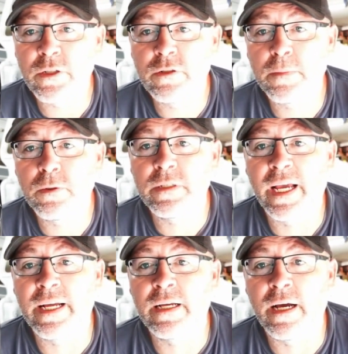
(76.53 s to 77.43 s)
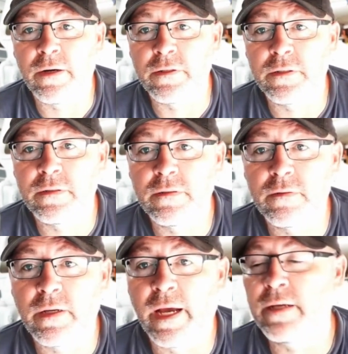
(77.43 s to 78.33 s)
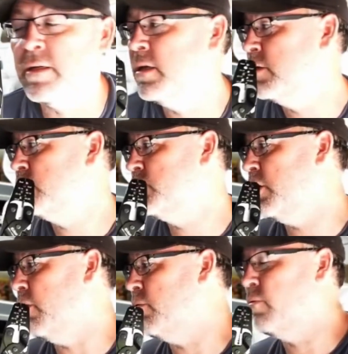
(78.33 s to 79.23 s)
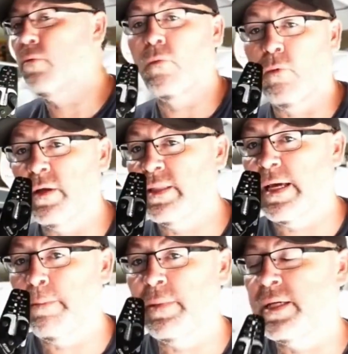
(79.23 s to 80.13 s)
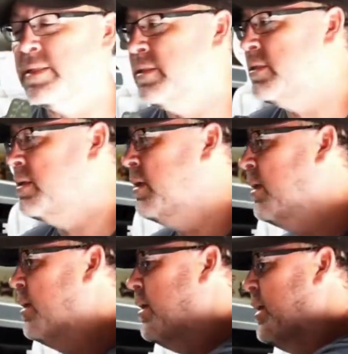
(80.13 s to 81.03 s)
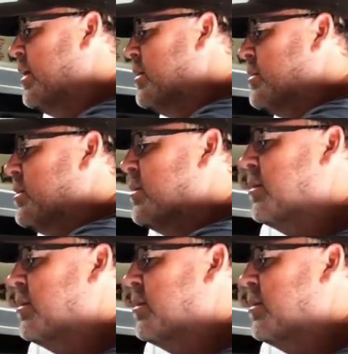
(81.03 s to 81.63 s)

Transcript: strippers and cutters, okay? So what that means is